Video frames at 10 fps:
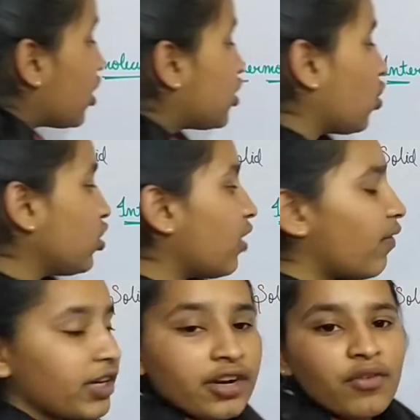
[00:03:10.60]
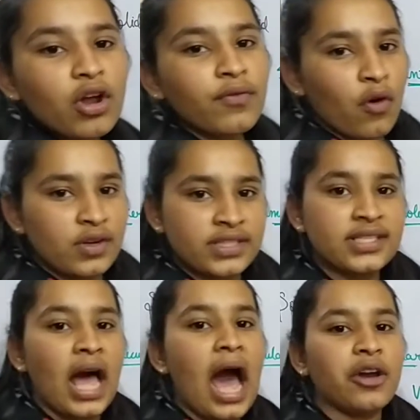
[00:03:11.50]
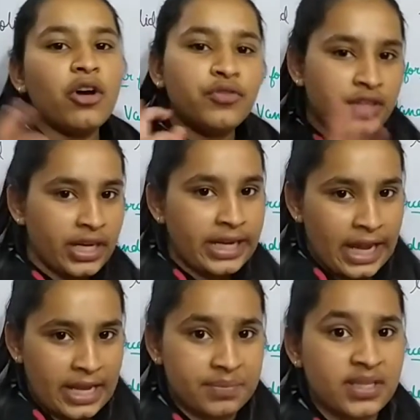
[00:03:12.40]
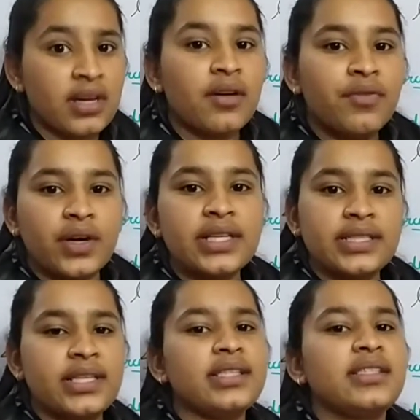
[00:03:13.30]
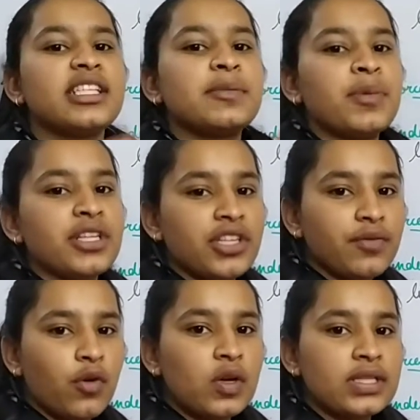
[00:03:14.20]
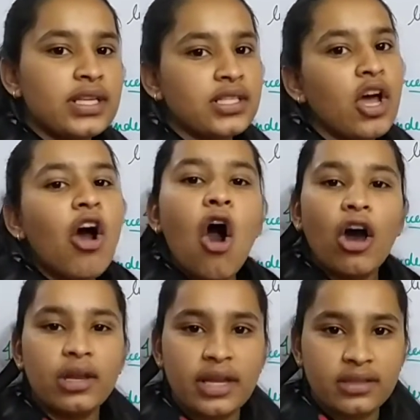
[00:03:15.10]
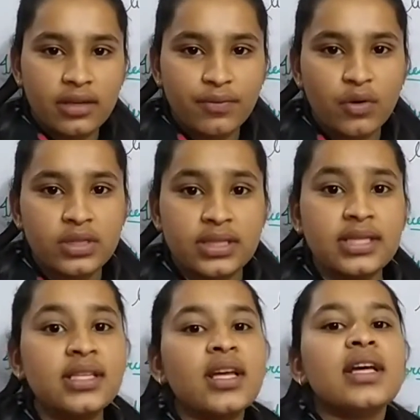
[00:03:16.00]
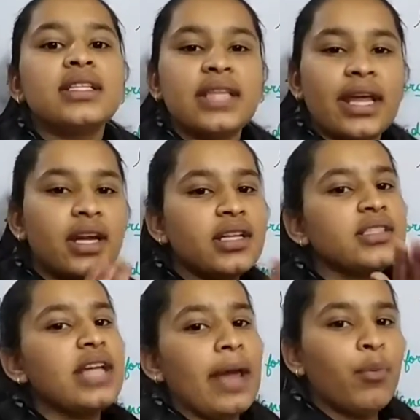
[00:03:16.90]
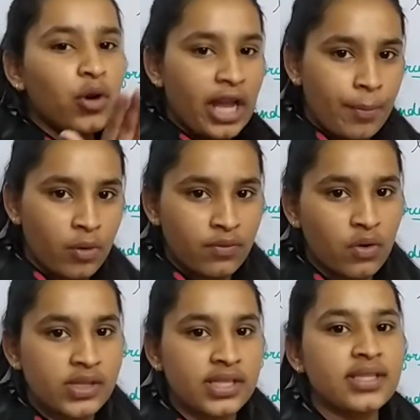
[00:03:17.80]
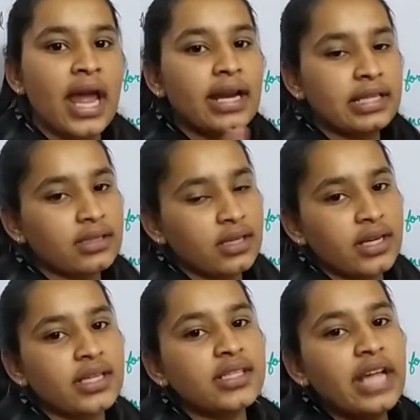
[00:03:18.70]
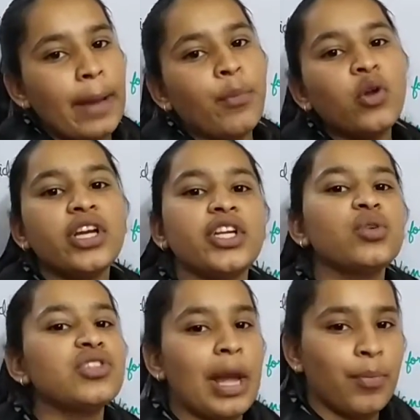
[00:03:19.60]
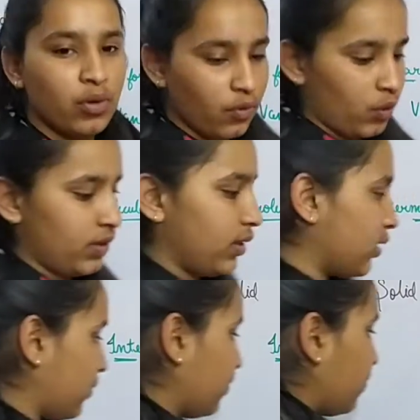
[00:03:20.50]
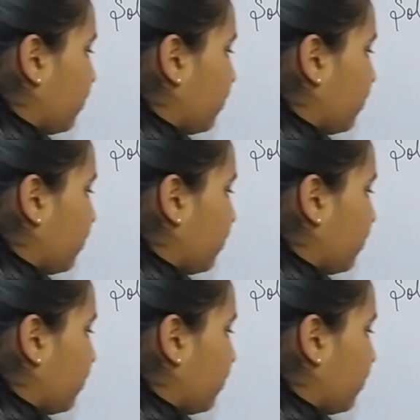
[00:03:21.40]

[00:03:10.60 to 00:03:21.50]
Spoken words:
So the van der Waals forces are of three types. First is dispersion forces or London forces, second is dipole-dipole forces and the third is dipole-induced dipole forces.